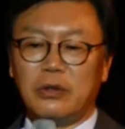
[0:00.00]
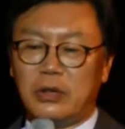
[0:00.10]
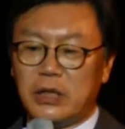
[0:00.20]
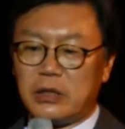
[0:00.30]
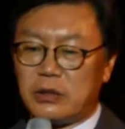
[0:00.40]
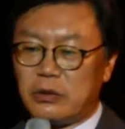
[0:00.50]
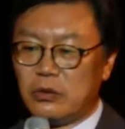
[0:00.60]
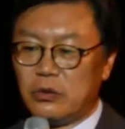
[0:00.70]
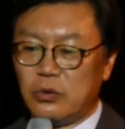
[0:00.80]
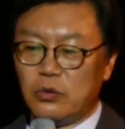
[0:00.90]
this
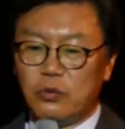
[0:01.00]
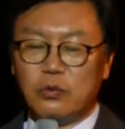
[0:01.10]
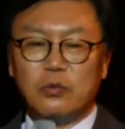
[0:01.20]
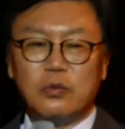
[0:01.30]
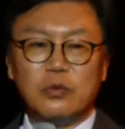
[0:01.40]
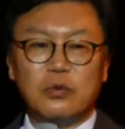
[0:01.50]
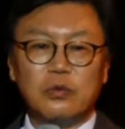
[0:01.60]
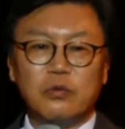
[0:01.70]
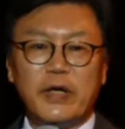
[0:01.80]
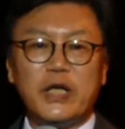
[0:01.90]

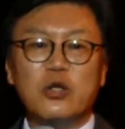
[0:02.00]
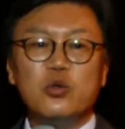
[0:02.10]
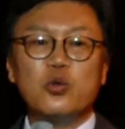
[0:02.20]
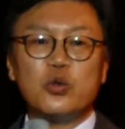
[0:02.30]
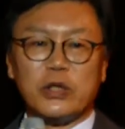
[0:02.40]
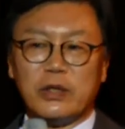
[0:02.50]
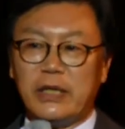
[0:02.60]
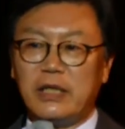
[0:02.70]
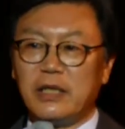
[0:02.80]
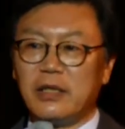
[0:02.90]
very
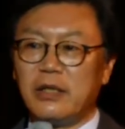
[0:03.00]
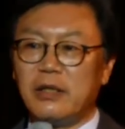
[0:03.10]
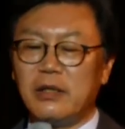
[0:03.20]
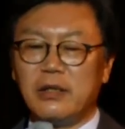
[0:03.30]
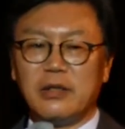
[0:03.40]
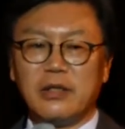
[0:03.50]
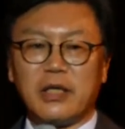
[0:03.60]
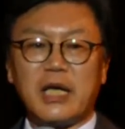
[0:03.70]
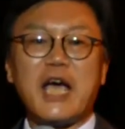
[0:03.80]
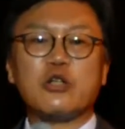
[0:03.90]
unusually
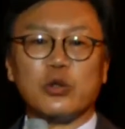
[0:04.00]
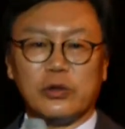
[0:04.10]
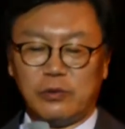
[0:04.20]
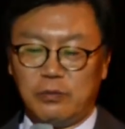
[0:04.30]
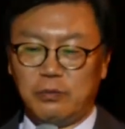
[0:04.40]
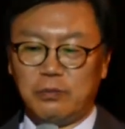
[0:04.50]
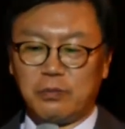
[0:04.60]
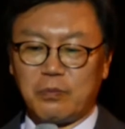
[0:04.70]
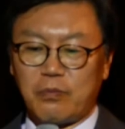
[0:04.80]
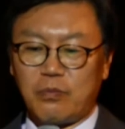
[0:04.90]
casual
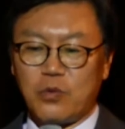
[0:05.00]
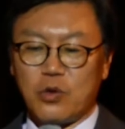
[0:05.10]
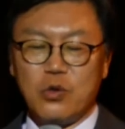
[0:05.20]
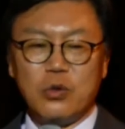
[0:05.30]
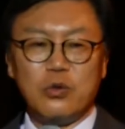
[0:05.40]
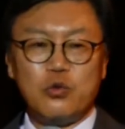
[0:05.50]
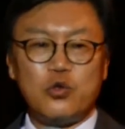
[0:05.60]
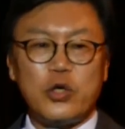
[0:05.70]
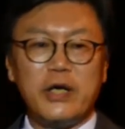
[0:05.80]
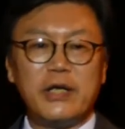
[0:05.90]

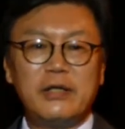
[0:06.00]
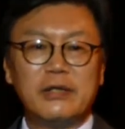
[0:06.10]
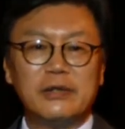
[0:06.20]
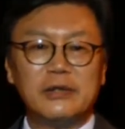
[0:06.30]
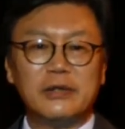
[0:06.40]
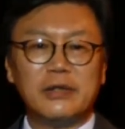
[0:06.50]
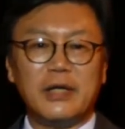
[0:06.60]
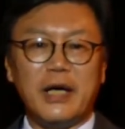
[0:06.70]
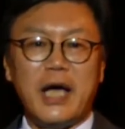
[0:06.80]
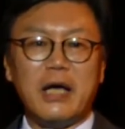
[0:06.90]
chair
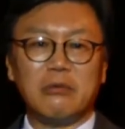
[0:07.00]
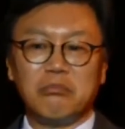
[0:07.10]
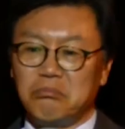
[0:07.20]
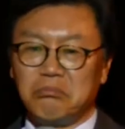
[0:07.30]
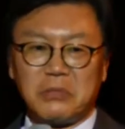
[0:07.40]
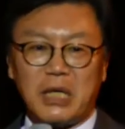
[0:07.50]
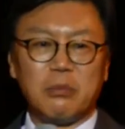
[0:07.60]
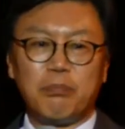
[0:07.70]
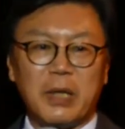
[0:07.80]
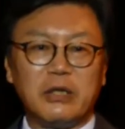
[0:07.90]
and kind
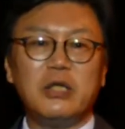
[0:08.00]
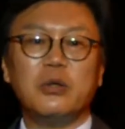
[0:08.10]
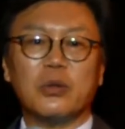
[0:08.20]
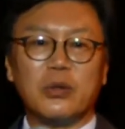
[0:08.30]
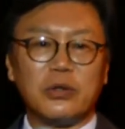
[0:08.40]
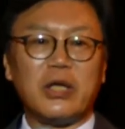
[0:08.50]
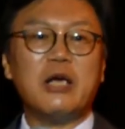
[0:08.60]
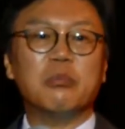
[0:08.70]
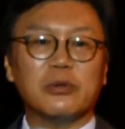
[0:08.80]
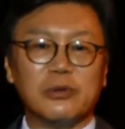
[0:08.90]
of patio
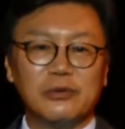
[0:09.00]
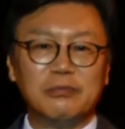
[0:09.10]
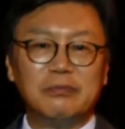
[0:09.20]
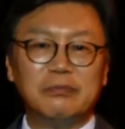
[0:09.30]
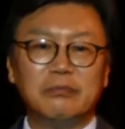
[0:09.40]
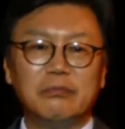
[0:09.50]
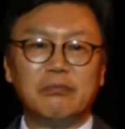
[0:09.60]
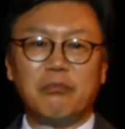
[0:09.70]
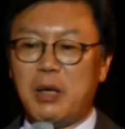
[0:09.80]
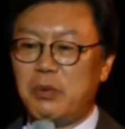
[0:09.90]
table.
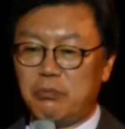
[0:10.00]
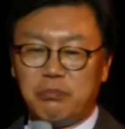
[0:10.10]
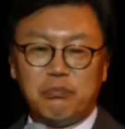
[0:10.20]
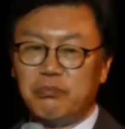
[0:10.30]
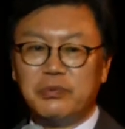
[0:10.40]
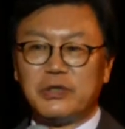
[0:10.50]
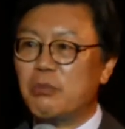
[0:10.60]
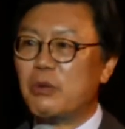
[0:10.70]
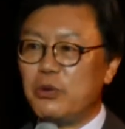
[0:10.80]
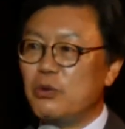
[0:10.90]
Maybe
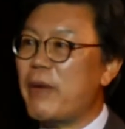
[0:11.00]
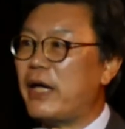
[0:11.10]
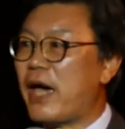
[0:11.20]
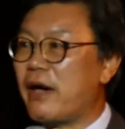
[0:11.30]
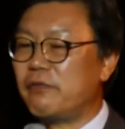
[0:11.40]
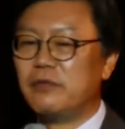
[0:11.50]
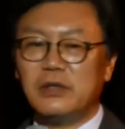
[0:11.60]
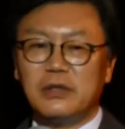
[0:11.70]
some of you may have